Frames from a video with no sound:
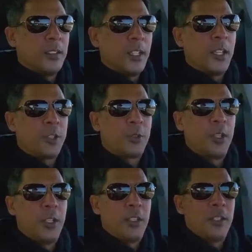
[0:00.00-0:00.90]

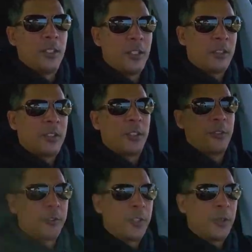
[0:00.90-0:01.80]
entry onto the
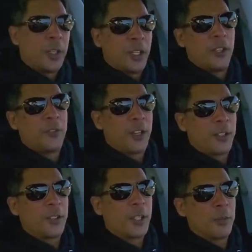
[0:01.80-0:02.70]
freeway if I
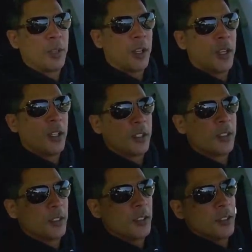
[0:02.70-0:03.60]
don't get blocked.
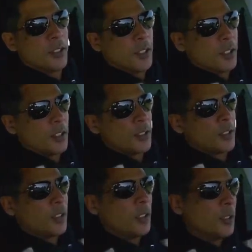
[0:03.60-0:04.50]
All right, let's
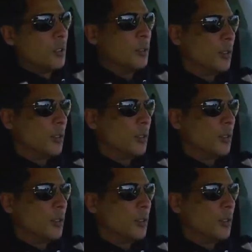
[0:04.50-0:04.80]
go.